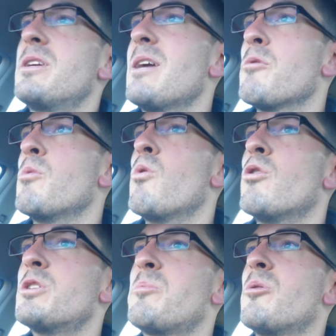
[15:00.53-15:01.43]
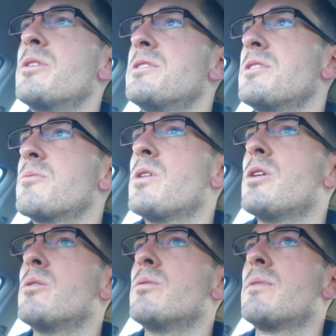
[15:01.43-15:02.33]
you get rewards points as
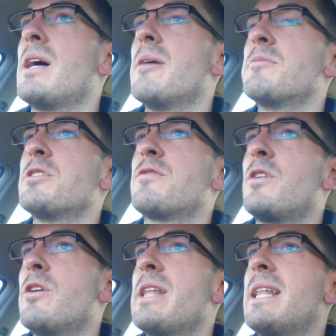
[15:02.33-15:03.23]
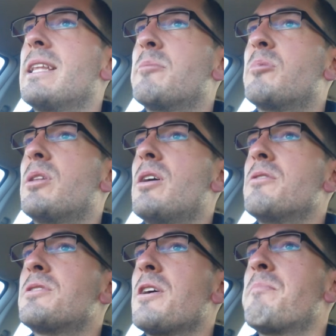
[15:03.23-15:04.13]
well. Um, just follow that link
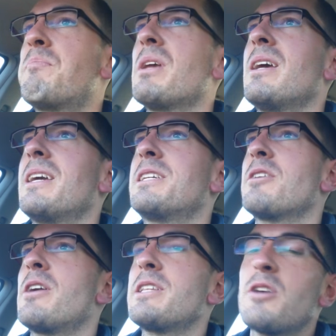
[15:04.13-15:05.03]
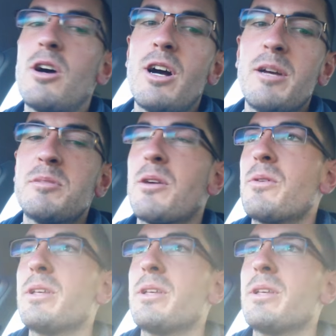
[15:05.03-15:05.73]
below. So exciting times. I